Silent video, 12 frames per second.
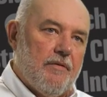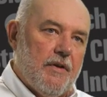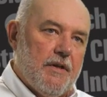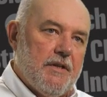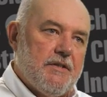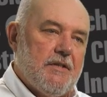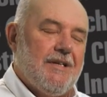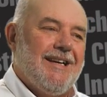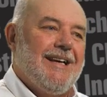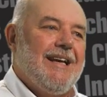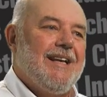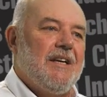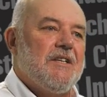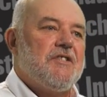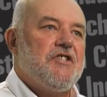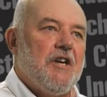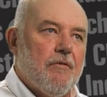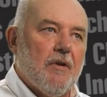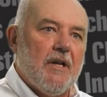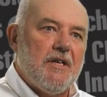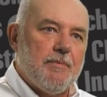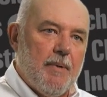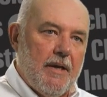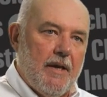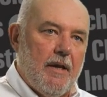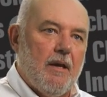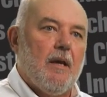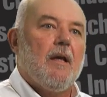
these, it is generally speaking